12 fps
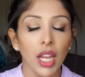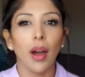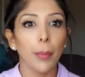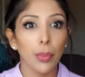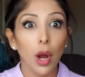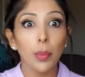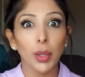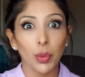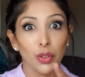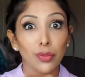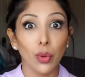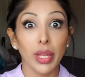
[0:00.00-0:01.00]
I probably would
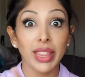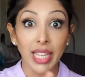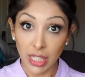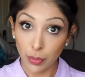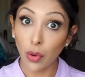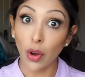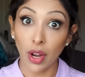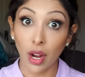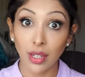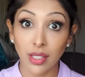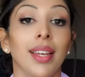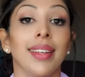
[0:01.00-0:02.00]
avoid this
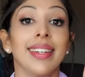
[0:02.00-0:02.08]
product.